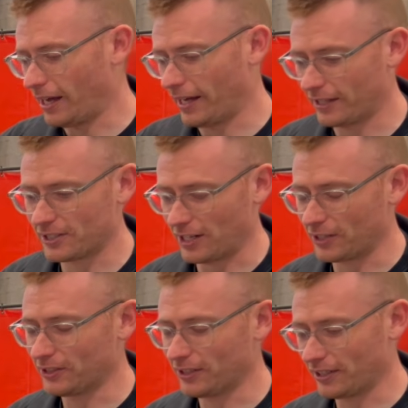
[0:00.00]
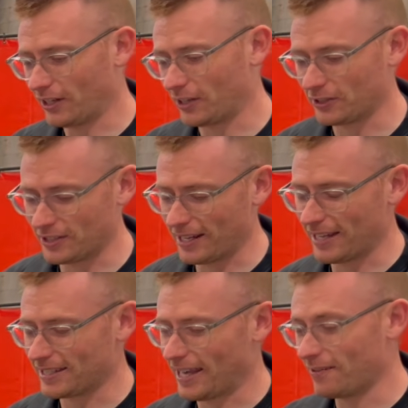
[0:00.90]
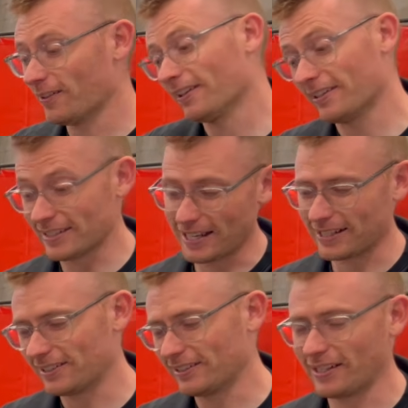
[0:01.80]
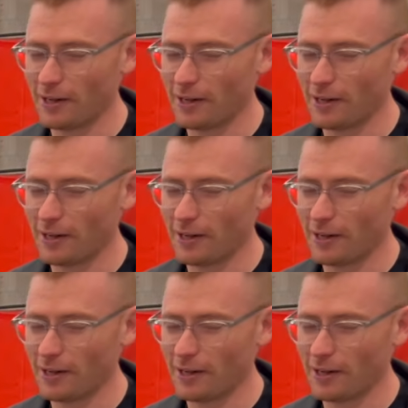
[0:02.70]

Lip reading: because I could start saying, well, this angle and that.